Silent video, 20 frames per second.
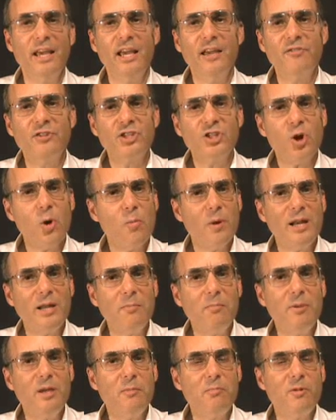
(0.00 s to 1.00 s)
If so
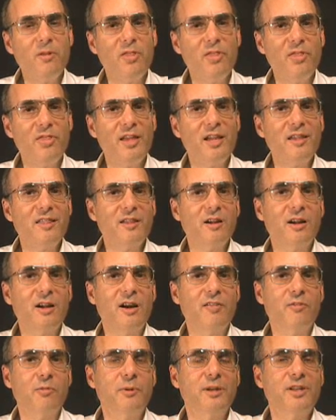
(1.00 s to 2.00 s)
many people think their
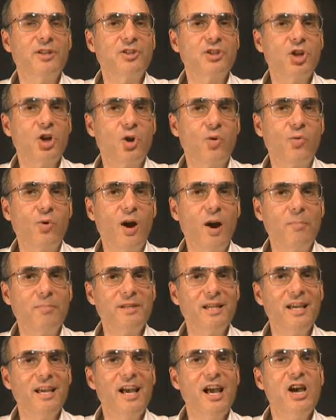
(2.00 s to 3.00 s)
government is
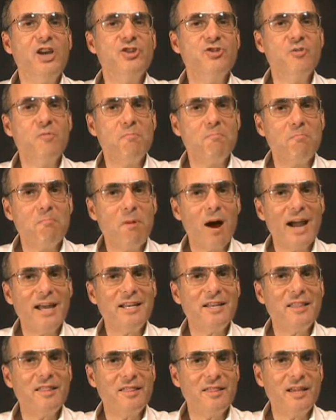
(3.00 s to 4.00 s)
corrupt, you
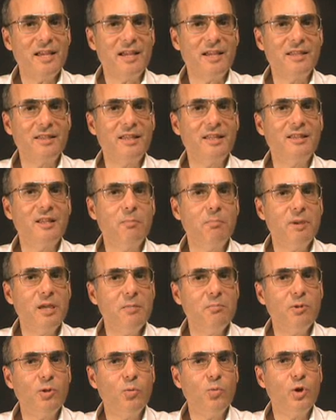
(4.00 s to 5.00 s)
might think that the
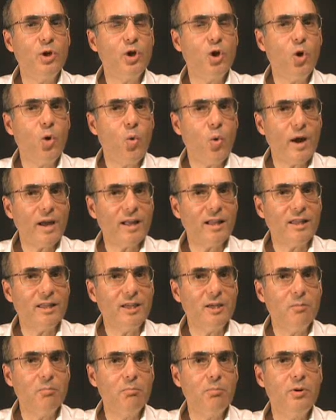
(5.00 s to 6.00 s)
people would
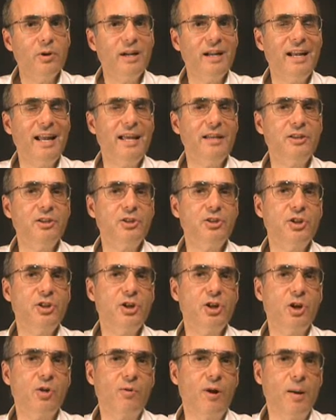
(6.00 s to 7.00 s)
quickly put an end to
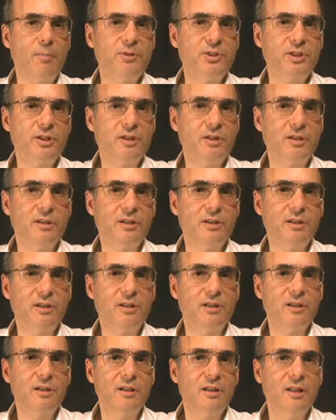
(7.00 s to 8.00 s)
the corruption.
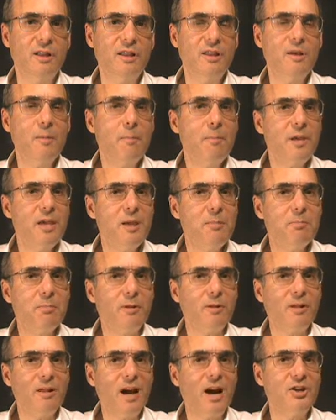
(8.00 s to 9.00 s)
The
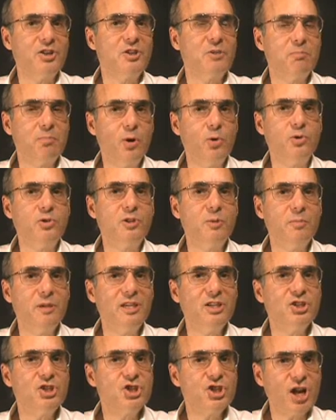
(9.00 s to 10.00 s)
people are supposed to
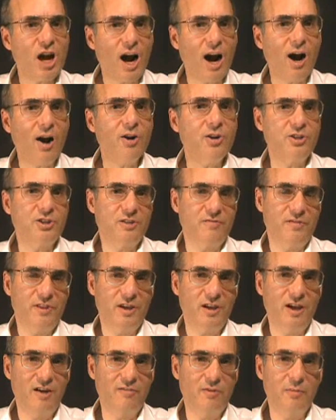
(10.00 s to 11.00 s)
be in charge of
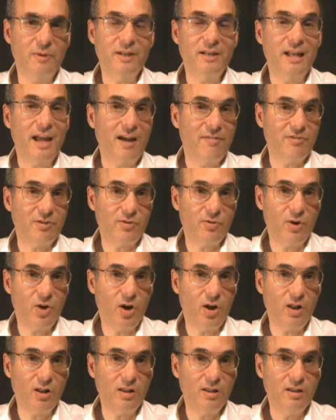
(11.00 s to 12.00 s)
the government, after
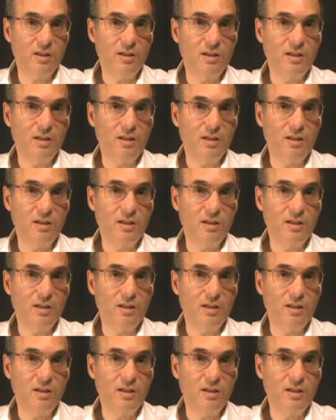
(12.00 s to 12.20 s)
all.